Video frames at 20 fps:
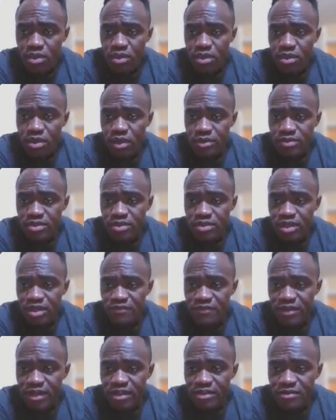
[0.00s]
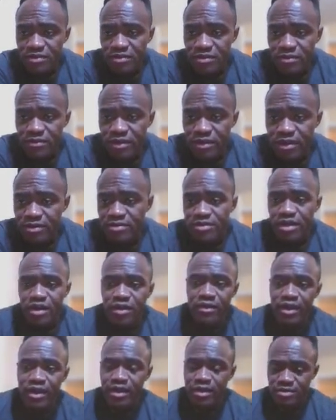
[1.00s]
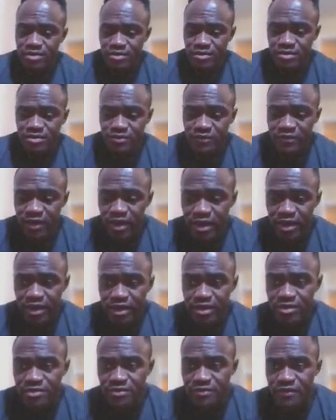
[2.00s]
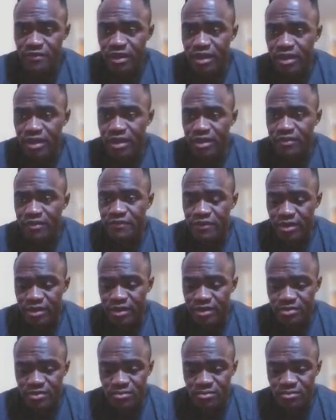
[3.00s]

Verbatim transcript: oh, it's not a valid URL. All right, fine, fine, fine.